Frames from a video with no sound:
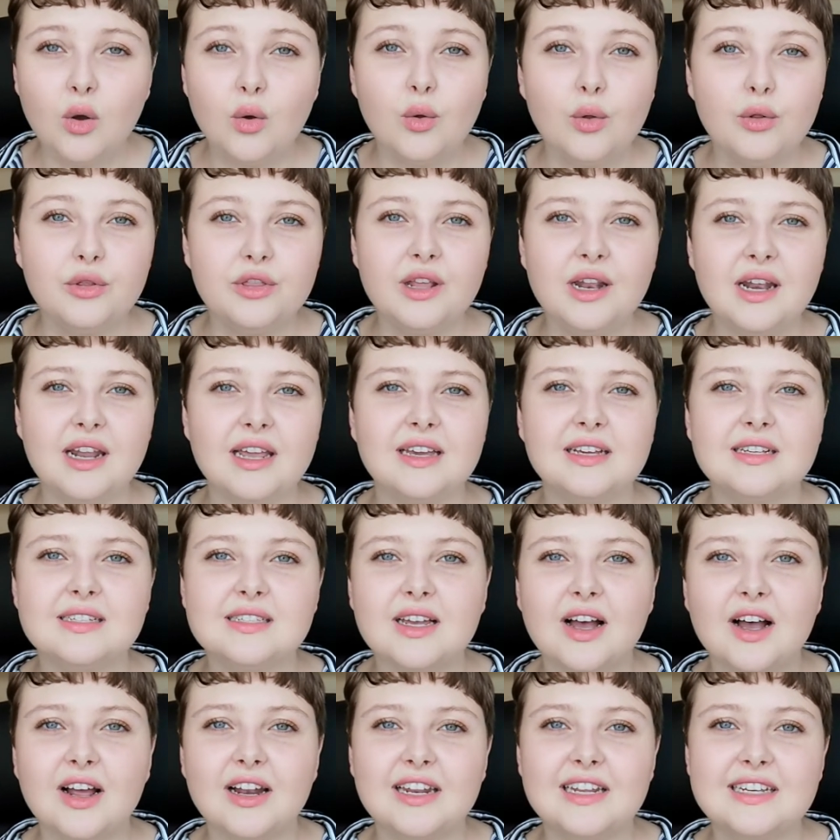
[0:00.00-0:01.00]
All the
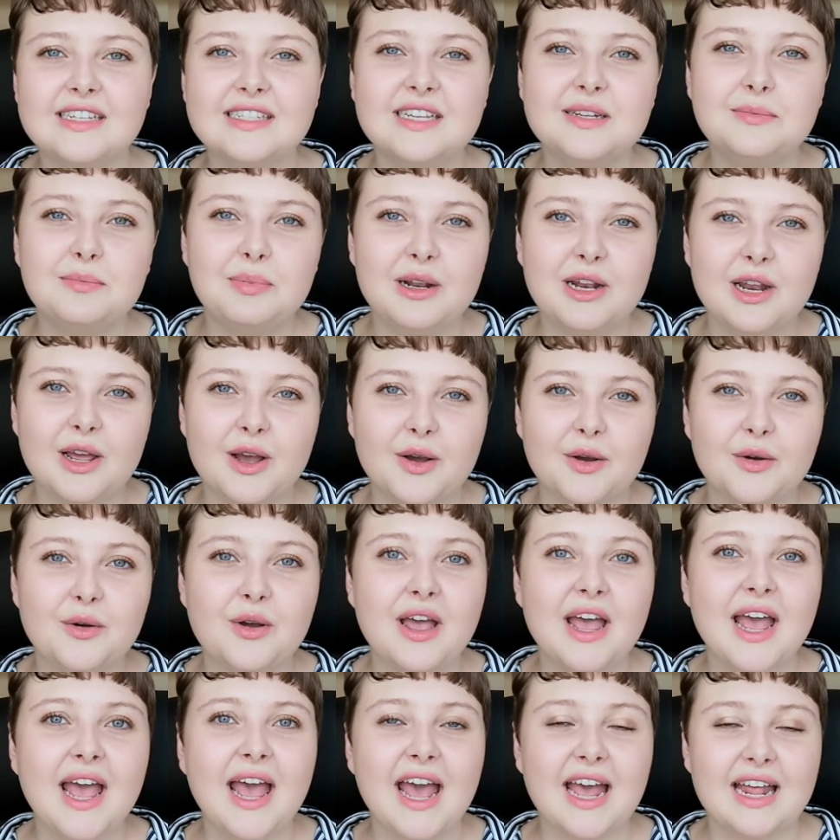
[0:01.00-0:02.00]
links are listed
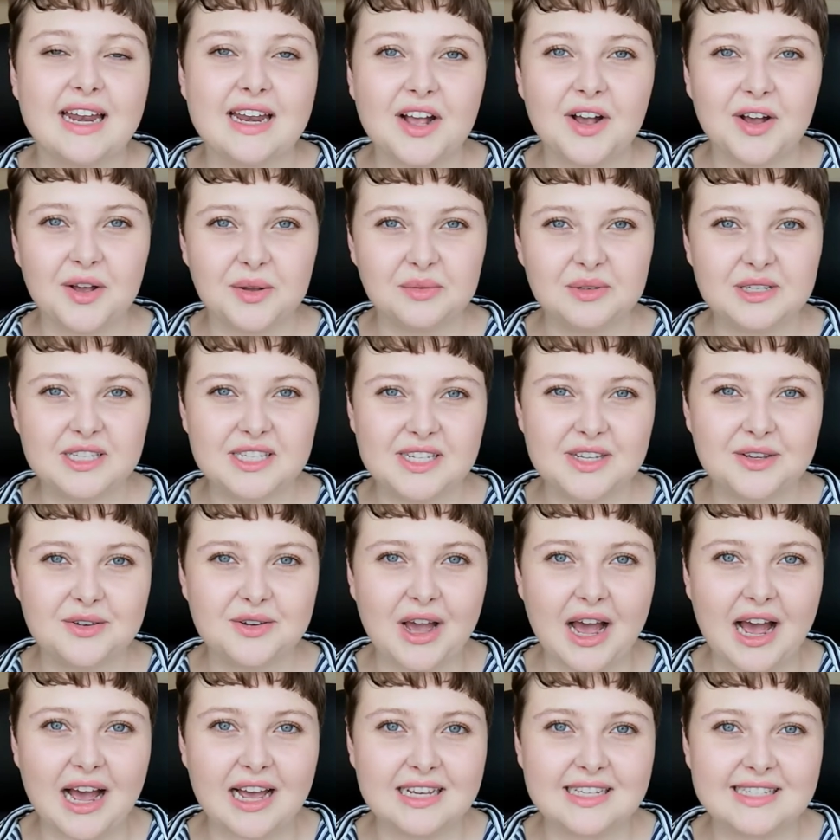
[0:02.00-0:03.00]
below, and I will see you
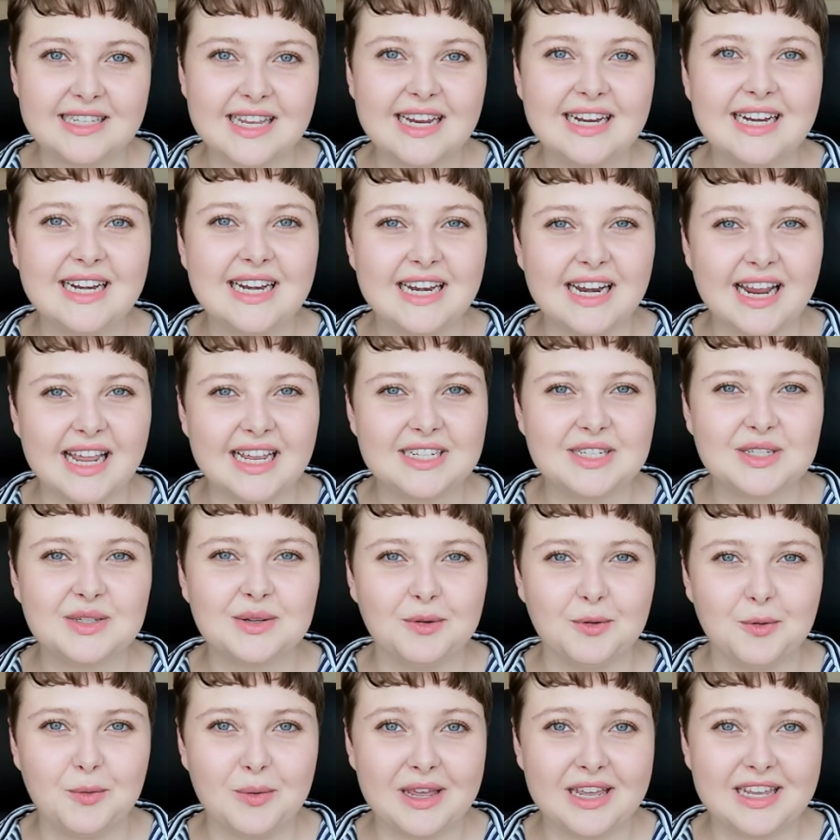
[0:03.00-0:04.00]
guys in
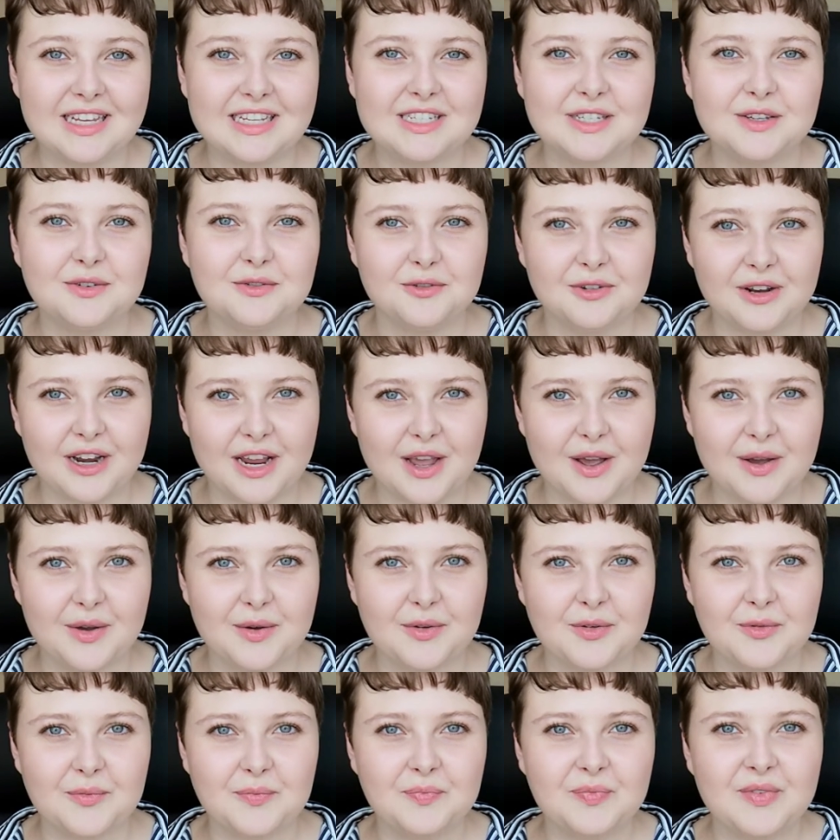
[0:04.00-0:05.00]
next week's
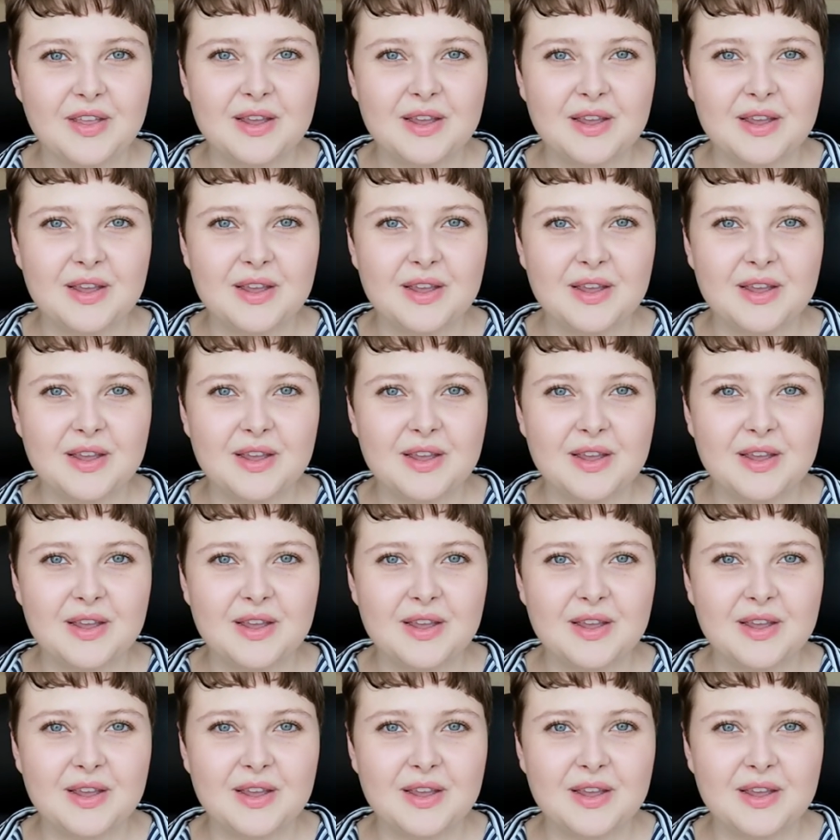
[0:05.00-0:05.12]
video.